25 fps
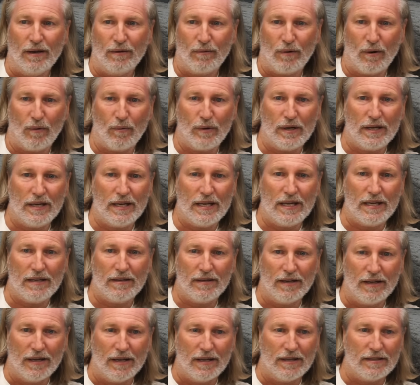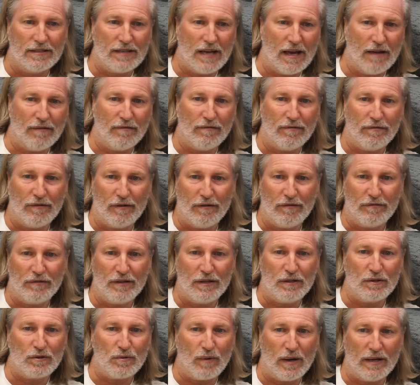but we need 10,
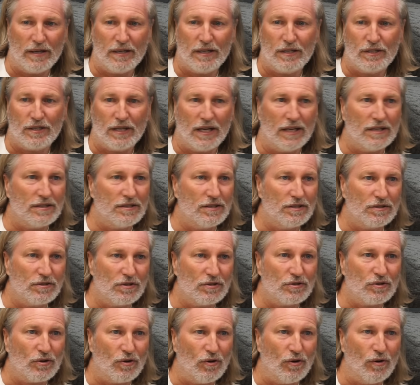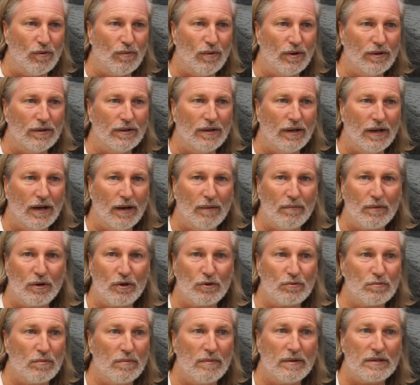15, 20 chances to score one
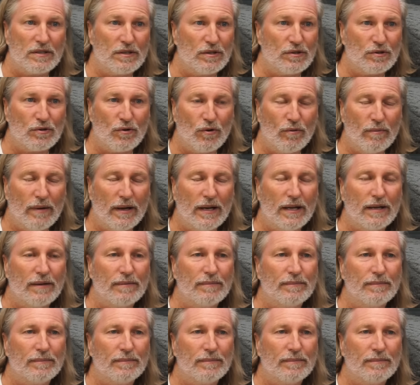because we're missing so many.